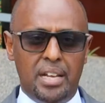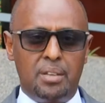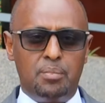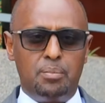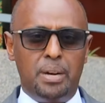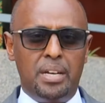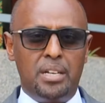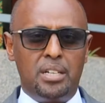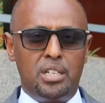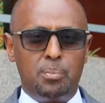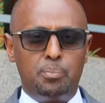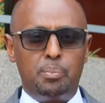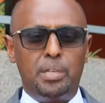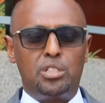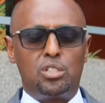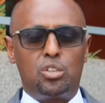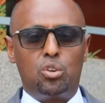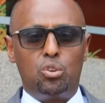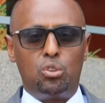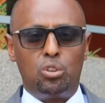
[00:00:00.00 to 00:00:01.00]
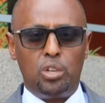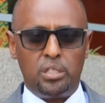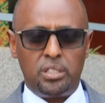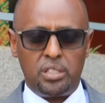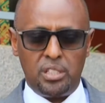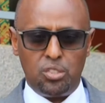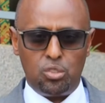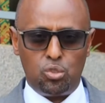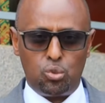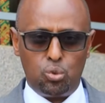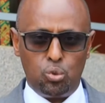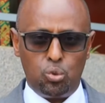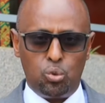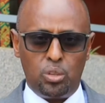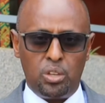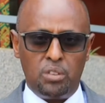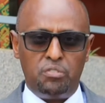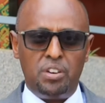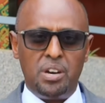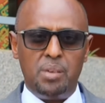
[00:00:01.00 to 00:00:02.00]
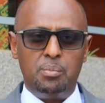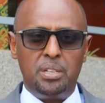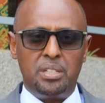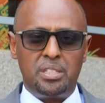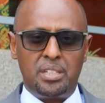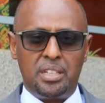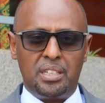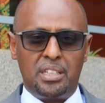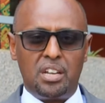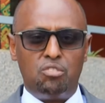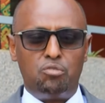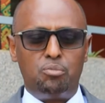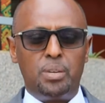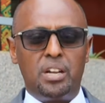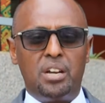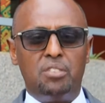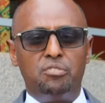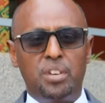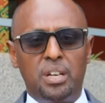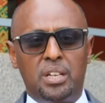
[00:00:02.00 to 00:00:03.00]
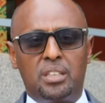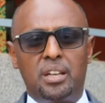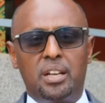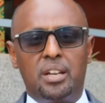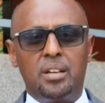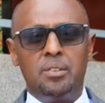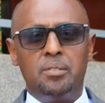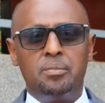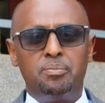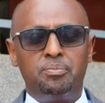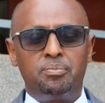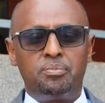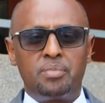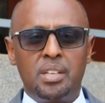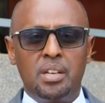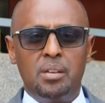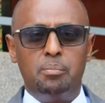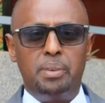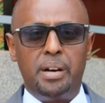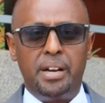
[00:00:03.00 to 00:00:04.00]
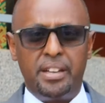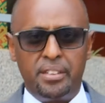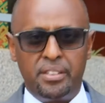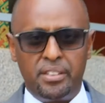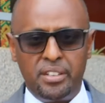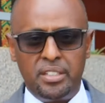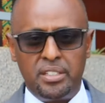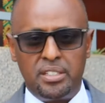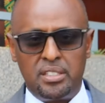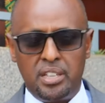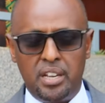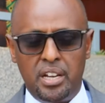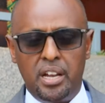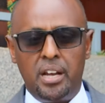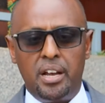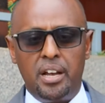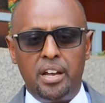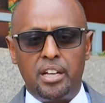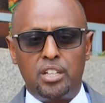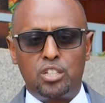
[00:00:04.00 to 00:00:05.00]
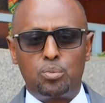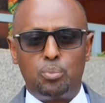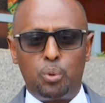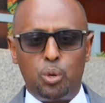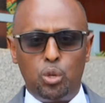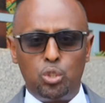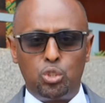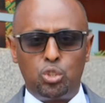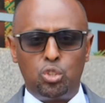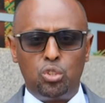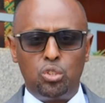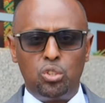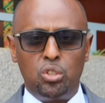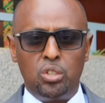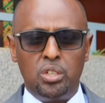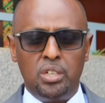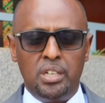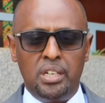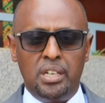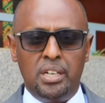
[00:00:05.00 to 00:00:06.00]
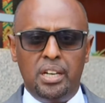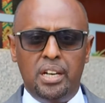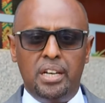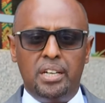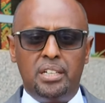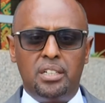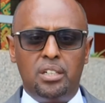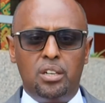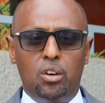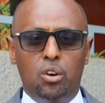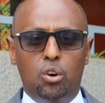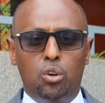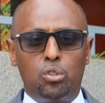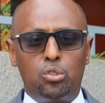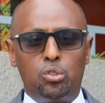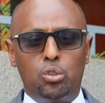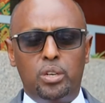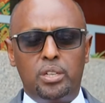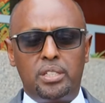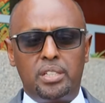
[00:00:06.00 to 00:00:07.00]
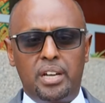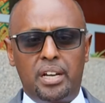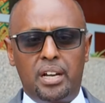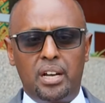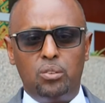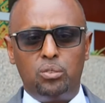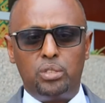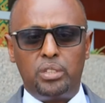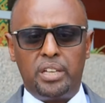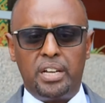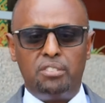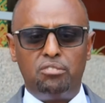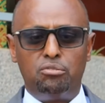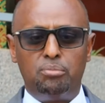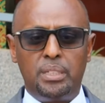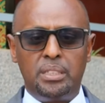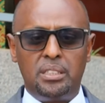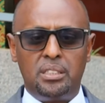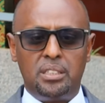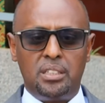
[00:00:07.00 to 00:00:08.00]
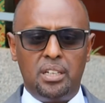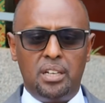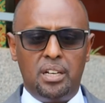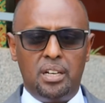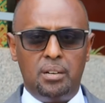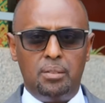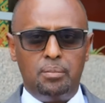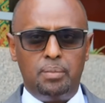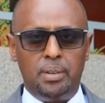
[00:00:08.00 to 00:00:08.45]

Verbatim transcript: And my deepest condolences to the families that have been affected by this uh, explosion and also as a county government, uh,